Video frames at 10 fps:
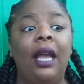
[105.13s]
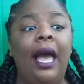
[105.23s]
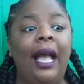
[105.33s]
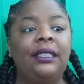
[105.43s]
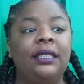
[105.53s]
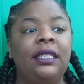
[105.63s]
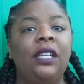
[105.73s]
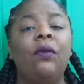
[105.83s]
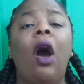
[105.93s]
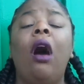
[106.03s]
I had to leave
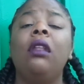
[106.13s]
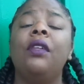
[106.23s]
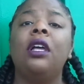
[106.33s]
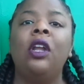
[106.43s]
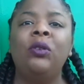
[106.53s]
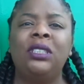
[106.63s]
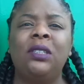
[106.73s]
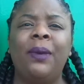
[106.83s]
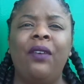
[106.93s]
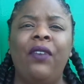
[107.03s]
all of the closest of
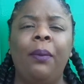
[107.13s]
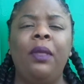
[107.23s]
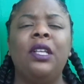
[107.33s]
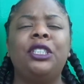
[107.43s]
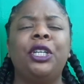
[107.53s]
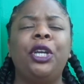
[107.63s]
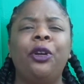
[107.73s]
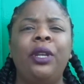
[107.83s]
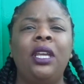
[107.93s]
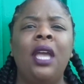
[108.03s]
my family,
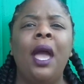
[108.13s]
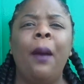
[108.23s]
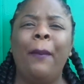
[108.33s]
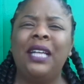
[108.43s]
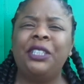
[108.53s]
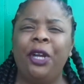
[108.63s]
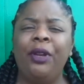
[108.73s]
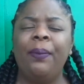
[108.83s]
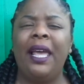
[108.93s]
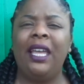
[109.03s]
my security
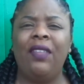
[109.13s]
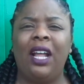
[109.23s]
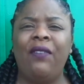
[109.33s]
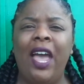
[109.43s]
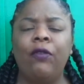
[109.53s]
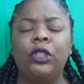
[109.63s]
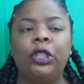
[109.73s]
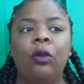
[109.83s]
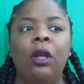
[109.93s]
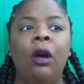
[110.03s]
blanket that I've had for
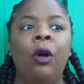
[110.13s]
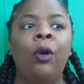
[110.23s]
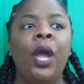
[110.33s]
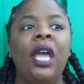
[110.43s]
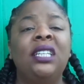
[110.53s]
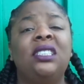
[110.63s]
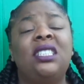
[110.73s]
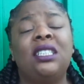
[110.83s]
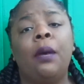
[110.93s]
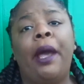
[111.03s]
so long, to
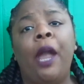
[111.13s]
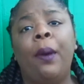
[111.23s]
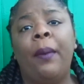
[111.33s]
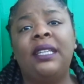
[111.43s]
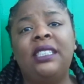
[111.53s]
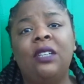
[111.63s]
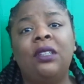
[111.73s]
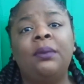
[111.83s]
just come out here by myself.